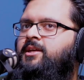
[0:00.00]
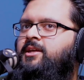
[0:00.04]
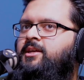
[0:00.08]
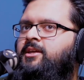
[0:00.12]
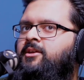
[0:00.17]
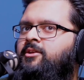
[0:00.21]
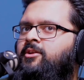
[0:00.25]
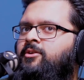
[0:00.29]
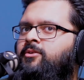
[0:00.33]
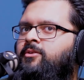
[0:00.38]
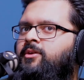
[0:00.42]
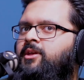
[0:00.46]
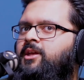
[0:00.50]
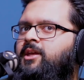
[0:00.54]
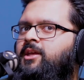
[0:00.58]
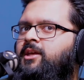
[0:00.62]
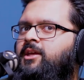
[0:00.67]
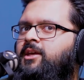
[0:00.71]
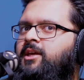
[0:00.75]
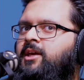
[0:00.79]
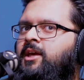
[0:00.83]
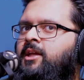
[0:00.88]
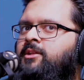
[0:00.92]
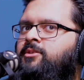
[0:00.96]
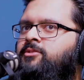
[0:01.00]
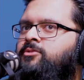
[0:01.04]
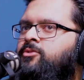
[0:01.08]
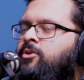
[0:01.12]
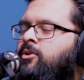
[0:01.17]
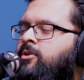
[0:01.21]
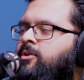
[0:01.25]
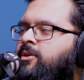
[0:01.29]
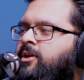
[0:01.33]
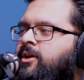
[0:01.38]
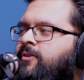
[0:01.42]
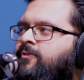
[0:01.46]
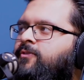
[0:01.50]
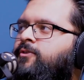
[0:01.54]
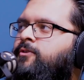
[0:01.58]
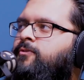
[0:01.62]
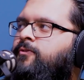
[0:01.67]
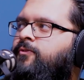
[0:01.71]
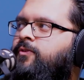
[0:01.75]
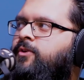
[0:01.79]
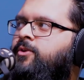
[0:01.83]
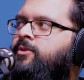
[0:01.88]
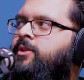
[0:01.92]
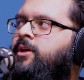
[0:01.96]
But it's not, if you
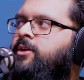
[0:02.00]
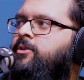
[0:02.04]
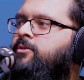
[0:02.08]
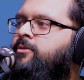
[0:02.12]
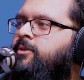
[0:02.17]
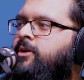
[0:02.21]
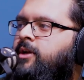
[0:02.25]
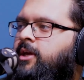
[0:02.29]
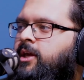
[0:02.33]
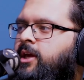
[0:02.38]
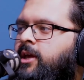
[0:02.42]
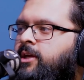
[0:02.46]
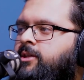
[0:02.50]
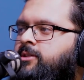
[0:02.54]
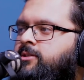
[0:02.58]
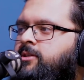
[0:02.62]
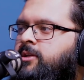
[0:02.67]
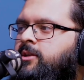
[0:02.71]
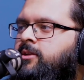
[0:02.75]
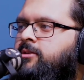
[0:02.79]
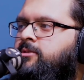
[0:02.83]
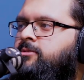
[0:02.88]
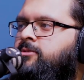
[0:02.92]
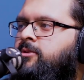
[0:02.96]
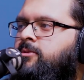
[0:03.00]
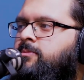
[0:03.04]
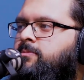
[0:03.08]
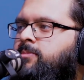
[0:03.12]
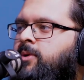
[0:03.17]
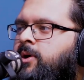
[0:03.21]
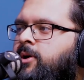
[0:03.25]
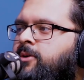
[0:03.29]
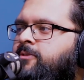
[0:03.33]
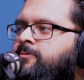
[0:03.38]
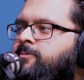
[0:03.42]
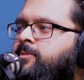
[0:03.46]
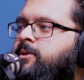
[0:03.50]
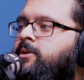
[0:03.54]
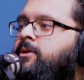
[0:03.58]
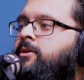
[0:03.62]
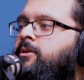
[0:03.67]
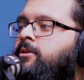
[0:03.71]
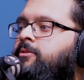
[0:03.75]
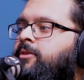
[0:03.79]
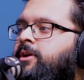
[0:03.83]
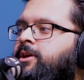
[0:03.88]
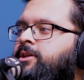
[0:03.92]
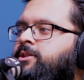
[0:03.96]
feel that you're a guest, and it's not part of being a
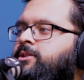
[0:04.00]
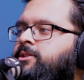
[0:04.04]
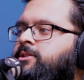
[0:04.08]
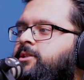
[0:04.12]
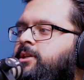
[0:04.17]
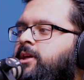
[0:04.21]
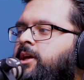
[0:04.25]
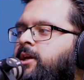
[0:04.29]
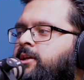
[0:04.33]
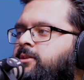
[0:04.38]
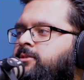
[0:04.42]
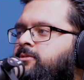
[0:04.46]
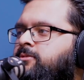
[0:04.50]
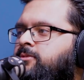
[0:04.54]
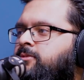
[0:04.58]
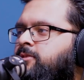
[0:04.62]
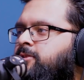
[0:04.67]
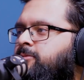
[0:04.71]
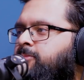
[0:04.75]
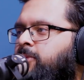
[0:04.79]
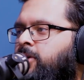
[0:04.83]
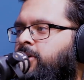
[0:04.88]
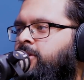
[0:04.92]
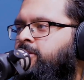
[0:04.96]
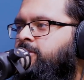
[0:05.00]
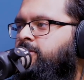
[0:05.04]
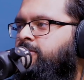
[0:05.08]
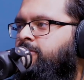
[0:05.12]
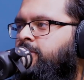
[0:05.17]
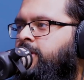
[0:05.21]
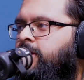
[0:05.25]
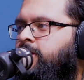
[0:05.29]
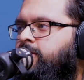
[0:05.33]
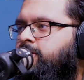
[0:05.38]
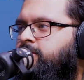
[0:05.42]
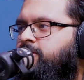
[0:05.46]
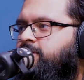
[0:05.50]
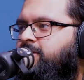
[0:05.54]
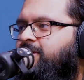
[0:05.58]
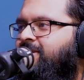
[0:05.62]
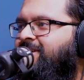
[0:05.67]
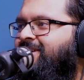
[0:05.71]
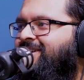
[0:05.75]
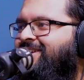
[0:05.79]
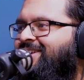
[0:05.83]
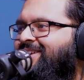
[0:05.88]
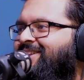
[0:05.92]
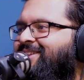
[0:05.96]
gracious guest to demand your rights,
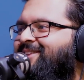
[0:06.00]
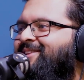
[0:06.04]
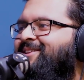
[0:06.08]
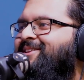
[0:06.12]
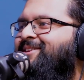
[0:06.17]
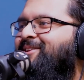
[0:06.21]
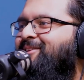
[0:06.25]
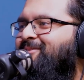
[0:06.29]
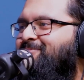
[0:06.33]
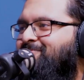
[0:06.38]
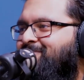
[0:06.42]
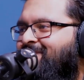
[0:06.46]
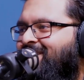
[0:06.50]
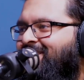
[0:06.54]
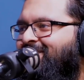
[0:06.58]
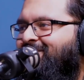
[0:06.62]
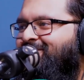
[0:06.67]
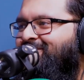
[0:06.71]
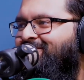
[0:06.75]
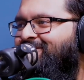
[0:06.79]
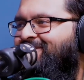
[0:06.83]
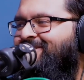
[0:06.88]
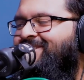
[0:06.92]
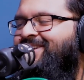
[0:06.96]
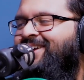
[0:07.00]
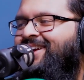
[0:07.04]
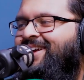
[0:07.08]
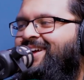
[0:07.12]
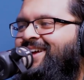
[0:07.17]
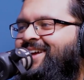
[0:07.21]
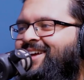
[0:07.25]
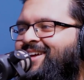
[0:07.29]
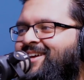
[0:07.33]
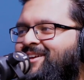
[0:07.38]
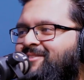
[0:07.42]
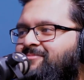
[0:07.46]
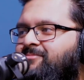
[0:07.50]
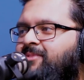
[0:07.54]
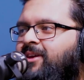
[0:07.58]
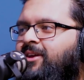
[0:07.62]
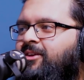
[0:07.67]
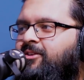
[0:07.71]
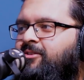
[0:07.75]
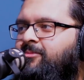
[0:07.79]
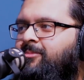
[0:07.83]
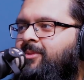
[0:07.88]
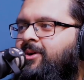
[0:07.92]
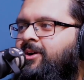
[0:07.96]
make your
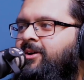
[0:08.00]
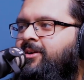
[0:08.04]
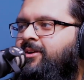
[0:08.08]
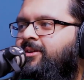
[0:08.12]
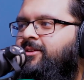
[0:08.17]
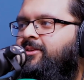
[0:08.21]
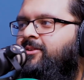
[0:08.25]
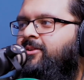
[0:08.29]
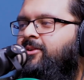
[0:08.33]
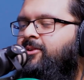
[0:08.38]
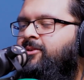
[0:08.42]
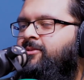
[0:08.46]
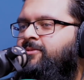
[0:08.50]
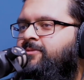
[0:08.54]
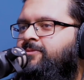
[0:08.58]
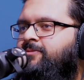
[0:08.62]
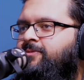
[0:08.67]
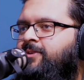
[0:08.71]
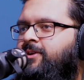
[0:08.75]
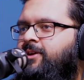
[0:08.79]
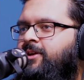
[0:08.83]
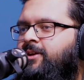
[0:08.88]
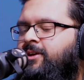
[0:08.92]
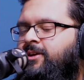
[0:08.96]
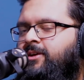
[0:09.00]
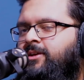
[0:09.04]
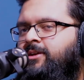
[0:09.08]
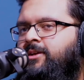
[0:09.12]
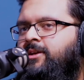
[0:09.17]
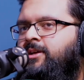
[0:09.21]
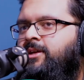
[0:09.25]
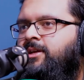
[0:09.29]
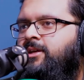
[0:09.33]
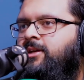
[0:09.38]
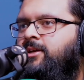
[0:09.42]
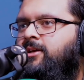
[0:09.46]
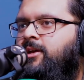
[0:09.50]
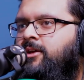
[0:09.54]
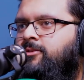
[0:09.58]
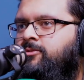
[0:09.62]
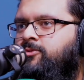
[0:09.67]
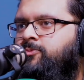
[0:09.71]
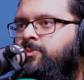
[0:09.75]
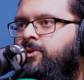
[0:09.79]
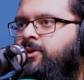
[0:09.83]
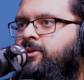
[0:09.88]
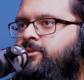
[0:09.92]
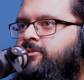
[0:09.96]
mark. A lot of I was
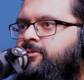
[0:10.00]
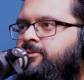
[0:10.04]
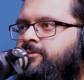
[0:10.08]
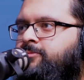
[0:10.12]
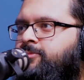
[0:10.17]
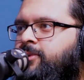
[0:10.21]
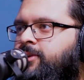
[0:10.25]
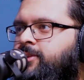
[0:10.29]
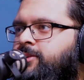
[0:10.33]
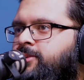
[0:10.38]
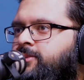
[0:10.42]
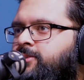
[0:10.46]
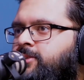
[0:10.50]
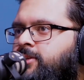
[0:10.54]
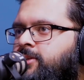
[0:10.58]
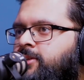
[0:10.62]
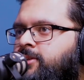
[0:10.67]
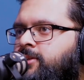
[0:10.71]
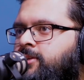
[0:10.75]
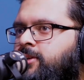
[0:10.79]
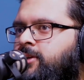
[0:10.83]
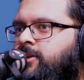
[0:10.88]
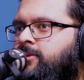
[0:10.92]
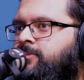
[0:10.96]
speaking to the brothers in